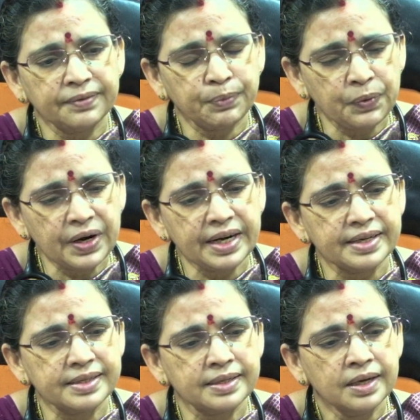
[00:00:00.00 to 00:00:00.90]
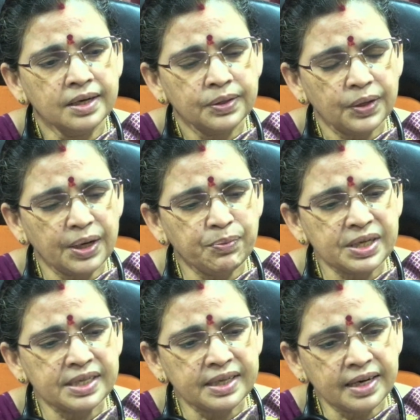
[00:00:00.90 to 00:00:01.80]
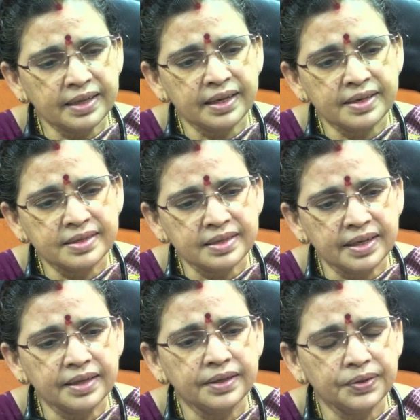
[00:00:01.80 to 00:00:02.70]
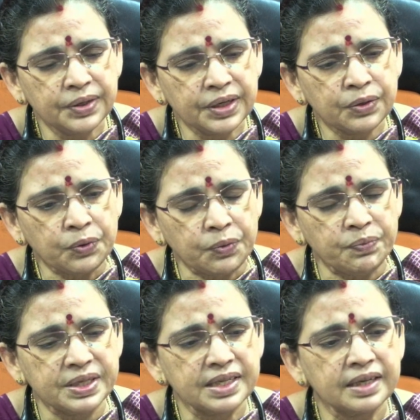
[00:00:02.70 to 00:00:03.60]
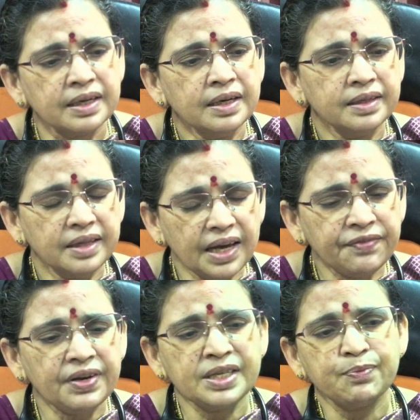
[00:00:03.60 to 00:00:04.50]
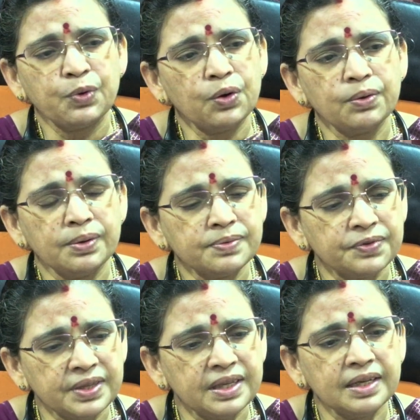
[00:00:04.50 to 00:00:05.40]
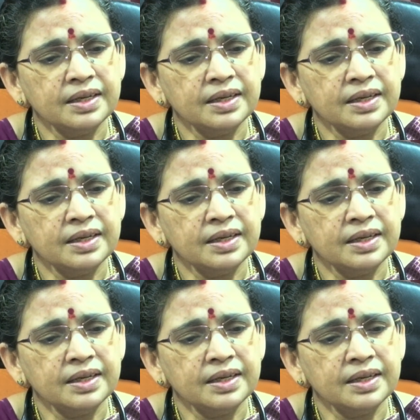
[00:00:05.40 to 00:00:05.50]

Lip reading: providers to administer their insulin during home visit, they face problems with the